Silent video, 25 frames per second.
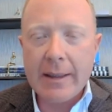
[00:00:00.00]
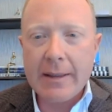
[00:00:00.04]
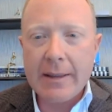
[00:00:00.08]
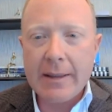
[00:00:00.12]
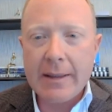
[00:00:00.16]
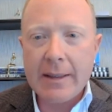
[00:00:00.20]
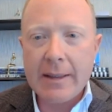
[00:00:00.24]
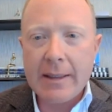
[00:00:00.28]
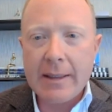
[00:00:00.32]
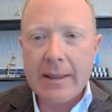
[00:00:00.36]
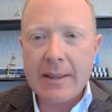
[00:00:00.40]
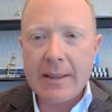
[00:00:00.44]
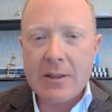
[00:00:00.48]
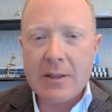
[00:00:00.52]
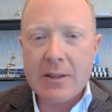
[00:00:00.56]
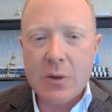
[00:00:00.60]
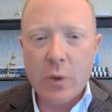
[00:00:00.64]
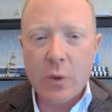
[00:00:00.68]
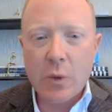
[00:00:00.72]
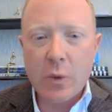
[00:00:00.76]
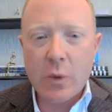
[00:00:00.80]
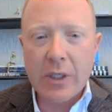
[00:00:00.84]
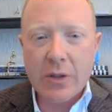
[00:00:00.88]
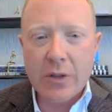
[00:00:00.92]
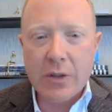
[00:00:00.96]
And it's a
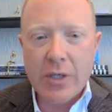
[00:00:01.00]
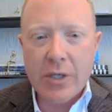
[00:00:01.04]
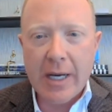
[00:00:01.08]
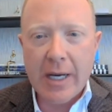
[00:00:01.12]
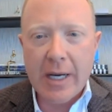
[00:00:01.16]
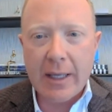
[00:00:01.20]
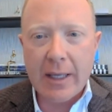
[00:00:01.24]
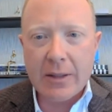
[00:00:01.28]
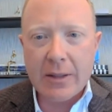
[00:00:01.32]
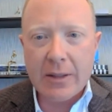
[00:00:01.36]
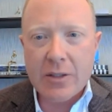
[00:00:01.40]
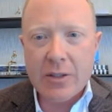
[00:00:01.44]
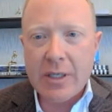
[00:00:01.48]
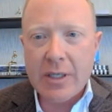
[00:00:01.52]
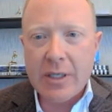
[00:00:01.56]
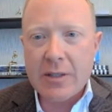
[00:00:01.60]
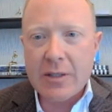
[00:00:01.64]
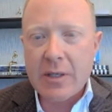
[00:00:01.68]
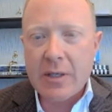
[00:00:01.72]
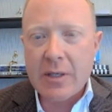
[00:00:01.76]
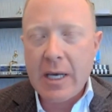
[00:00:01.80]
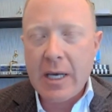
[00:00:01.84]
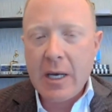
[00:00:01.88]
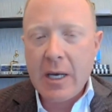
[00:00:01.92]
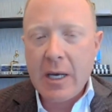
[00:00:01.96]
real challenge,
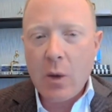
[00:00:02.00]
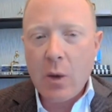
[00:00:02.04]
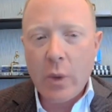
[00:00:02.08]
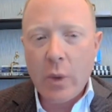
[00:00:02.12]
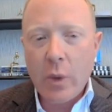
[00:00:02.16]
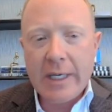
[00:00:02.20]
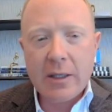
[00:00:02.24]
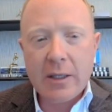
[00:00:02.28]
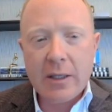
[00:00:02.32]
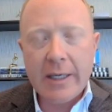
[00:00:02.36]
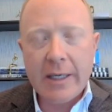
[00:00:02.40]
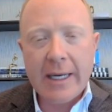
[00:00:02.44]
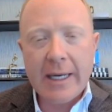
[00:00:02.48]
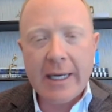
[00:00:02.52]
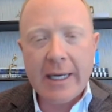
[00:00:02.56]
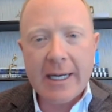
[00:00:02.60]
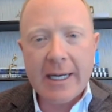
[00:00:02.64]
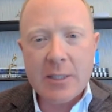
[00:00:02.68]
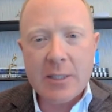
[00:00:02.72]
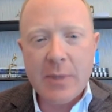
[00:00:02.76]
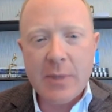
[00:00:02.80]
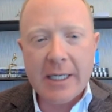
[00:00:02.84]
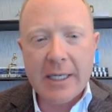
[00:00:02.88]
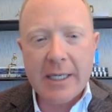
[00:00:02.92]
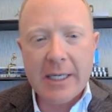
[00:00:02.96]
because when you look at
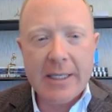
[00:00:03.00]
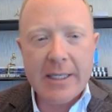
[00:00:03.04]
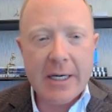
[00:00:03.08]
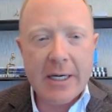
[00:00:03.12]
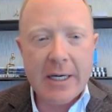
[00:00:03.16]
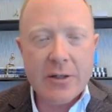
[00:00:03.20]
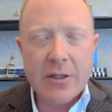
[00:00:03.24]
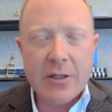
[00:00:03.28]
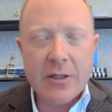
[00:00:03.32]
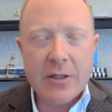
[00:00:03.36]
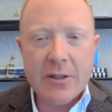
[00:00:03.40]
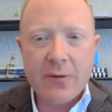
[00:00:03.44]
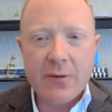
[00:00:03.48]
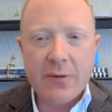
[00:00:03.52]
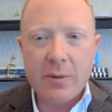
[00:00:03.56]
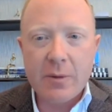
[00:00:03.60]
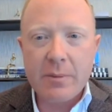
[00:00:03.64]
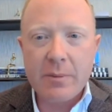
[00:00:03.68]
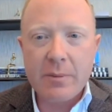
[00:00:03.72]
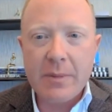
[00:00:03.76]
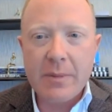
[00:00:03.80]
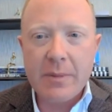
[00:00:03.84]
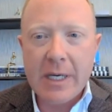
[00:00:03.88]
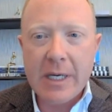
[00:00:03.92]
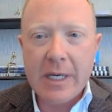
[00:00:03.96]
expectations
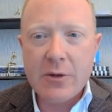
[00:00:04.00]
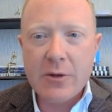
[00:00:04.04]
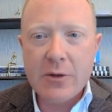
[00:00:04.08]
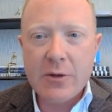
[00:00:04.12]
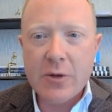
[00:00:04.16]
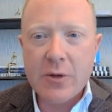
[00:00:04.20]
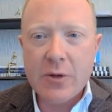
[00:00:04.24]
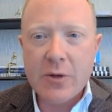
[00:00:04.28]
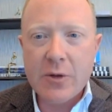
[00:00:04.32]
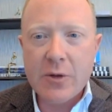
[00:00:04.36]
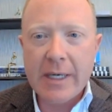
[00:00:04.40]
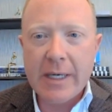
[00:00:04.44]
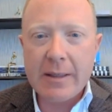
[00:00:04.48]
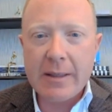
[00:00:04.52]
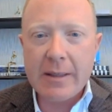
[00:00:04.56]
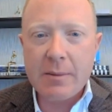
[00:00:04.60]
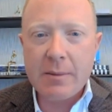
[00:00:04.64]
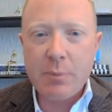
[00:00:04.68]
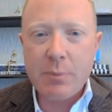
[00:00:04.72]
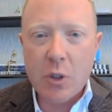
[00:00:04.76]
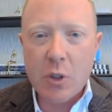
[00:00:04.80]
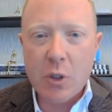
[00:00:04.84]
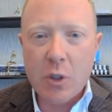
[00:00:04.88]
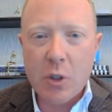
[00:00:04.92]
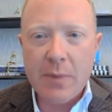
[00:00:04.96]
from interest rate
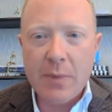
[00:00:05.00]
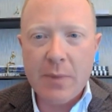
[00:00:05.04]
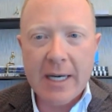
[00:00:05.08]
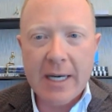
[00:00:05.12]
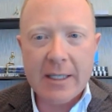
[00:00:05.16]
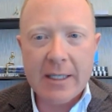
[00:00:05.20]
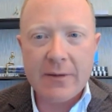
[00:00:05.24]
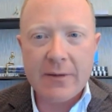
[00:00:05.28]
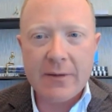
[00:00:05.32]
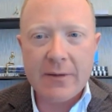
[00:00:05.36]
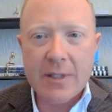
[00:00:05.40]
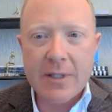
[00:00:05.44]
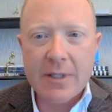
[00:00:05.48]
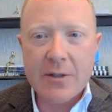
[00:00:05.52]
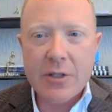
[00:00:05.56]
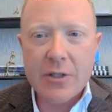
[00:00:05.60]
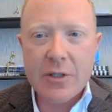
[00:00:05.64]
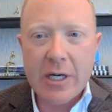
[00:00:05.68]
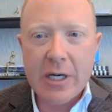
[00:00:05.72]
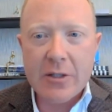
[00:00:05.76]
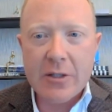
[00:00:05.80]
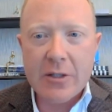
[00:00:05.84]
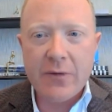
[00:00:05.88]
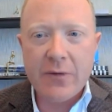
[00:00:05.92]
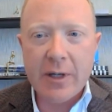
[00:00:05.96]
perspective, it's
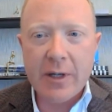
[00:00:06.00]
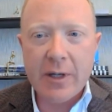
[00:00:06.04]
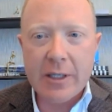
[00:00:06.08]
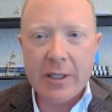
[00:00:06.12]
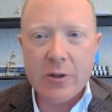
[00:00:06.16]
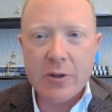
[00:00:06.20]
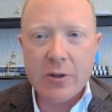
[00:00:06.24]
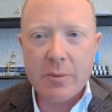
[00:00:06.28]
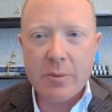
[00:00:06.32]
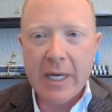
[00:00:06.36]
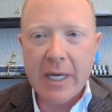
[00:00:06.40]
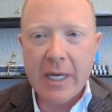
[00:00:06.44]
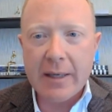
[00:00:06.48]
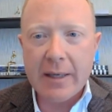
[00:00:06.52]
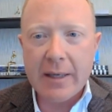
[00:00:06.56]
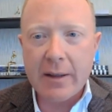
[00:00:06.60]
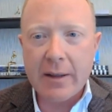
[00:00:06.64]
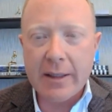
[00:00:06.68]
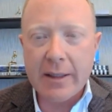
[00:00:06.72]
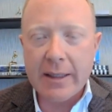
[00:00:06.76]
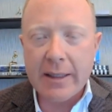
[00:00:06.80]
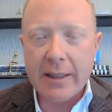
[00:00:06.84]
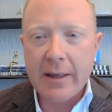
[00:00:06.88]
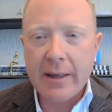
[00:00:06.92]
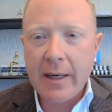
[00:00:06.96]
changed fairly
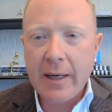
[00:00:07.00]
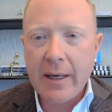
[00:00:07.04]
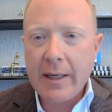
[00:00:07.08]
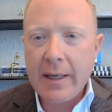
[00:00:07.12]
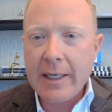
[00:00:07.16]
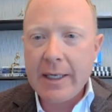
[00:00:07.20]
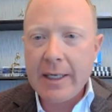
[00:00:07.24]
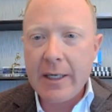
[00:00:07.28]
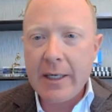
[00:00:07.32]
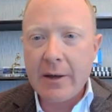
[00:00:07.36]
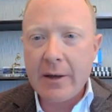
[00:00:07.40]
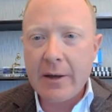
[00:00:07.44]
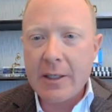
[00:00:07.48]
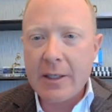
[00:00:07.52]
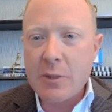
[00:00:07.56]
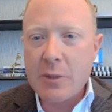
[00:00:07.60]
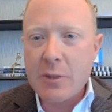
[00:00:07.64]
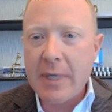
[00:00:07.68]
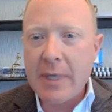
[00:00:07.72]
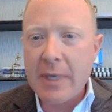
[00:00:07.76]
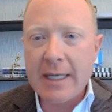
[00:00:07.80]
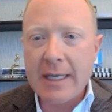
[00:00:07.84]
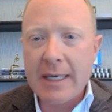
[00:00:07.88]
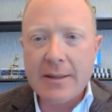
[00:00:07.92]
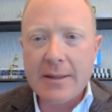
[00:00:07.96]
dramatically, and there's
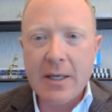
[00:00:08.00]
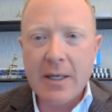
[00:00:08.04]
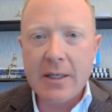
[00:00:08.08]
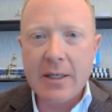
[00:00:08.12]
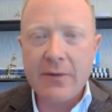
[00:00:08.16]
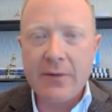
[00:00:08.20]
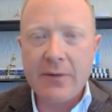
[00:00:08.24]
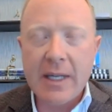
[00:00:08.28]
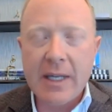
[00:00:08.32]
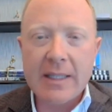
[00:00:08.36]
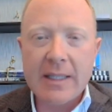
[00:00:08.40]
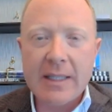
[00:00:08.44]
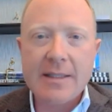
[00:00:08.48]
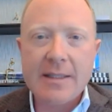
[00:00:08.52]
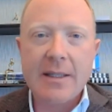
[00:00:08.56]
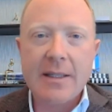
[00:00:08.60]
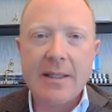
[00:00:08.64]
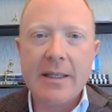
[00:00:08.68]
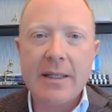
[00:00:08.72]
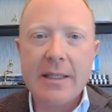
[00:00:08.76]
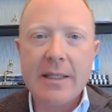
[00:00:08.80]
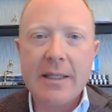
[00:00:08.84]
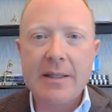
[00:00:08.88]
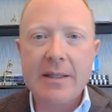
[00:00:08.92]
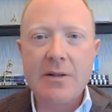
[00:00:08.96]
been a ton of
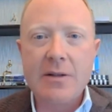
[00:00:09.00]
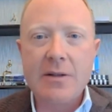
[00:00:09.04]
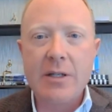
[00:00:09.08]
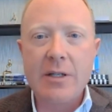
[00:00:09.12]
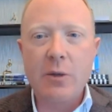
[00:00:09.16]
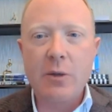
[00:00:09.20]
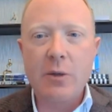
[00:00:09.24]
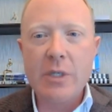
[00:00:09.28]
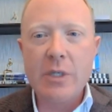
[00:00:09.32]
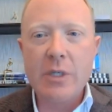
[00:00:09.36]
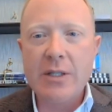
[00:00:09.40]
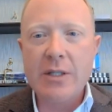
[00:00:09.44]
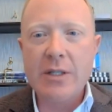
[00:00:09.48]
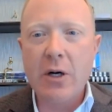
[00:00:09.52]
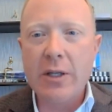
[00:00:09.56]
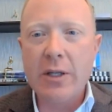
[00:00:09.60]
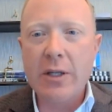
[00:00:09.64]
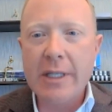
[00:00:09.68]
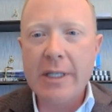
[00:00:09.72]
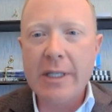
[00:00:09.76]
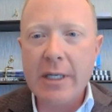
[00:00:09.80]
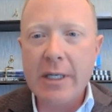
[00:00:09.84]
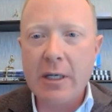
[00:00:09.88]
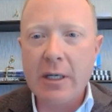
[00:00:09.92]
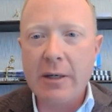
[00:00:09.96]
volatility this year. We started
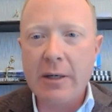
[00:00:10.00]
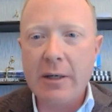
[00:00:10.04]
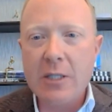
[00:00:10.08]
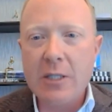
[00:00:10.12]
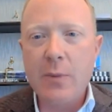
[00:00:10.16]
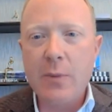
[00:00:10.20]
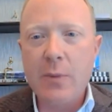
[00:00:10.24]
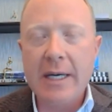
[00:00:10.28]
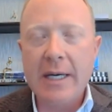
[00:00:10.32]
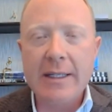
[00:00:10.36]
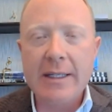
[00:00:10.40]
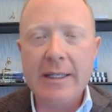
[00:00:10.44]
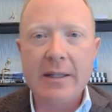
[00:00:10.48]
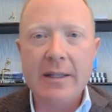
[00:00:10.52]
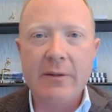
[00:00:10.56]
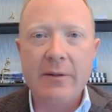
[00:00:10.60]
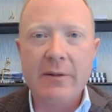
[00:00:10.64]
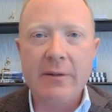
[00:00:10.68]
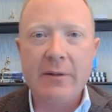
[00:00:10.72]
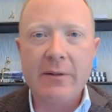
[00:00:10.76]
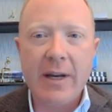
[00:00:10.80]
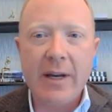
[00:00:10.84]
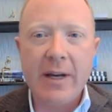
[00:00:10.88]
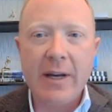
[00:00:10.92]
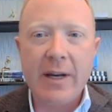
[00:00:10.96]
the year expecting the
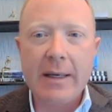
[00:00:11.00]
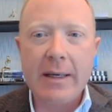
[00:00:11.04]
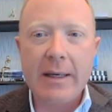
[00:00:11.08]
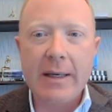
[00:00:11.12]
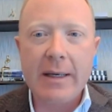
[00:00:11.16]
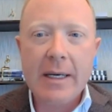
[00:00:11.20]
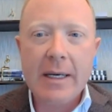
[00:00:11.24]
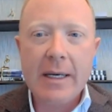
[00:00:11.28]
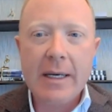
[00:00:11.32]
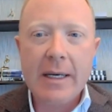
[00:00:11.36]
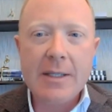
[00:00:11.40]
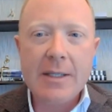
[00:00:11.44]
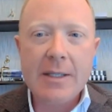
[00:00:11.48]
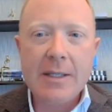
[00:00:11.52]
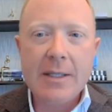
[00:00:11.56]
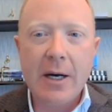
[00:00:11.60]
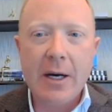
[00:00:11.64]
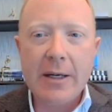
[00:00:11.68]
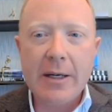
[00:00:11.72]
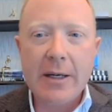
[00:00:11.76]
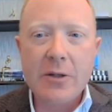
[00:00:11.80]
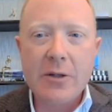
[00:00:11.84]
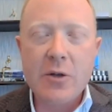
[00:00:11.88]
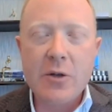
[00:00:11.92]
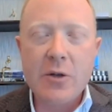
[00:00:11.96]
Fed to
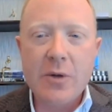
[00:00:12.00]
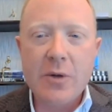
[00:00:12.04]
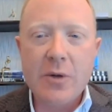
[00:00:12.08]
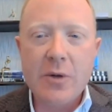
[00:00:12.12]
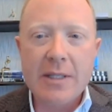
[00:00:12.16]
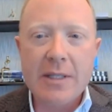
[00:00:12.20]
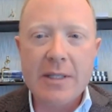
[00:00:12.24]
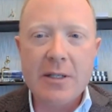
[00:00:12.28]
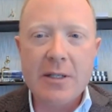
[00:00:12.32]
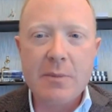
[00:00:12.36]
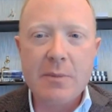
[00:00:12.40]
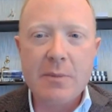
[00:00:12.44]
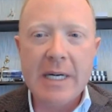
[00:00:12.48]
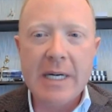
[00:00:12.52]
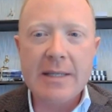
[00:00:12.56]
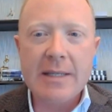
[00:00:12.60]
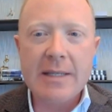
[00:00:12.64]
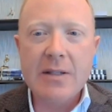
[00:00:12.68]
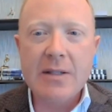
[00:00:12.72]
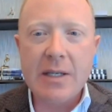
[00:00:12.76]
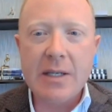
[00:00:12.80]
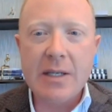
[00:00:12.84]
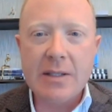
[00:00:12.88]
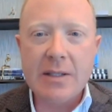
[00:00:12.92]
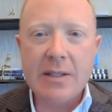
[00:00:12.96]
cut interest rates as many
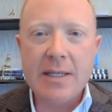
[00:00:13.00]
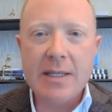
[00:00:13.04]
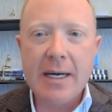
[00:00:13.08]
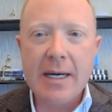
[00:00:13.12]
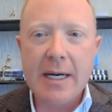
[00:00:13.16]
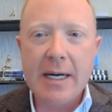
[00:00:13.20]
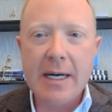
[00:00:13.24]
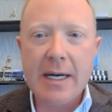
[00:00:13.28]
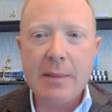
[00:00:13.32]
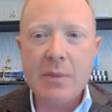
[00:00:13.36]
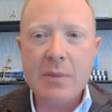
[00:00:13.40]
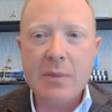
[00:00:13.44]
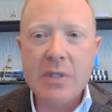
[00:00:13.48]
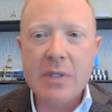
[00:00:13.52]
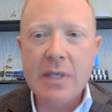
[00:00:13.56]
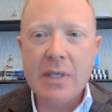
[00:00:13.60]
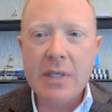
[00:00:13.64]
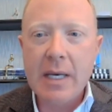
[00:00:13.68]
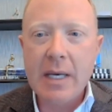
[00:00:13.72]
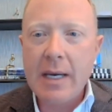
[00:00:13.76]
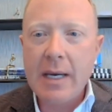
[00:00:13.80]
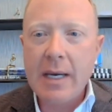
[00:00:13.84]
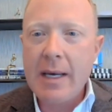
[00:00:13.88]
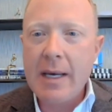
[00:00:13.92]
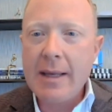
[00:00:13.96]
as 6 times.
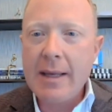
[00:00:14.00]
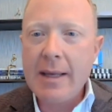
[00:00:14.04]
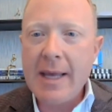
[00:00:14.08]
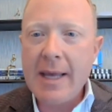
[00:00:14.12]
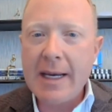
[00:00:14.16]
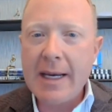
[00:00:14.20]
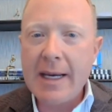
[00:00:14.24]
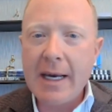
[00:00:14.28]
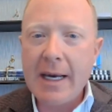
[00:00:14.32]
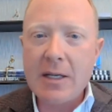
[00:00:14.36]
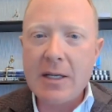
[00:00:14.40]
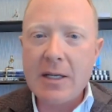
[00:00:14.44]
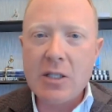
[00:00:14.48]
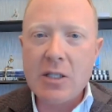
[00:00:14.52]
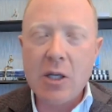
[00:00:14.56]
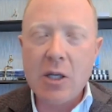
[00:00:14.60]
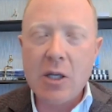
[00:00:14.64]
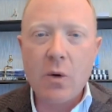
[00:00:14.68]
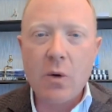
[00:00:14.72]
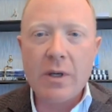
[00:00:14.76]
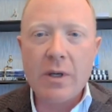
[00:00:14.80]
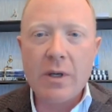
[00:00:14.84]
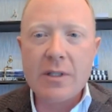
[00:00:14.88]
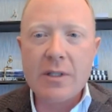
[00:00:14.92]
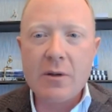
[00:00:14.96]
That got as
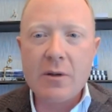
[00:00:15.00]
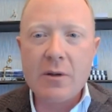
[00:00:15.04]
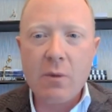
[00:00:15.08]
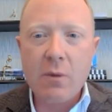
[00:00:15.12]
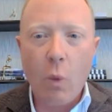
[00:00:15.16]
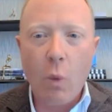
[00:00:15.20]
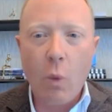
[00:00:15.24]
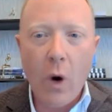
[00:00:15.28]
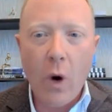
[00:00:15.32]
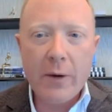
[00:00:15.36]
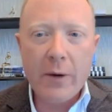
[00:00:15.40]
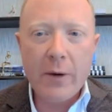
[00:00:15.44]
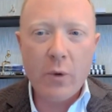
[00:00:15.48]
low as 1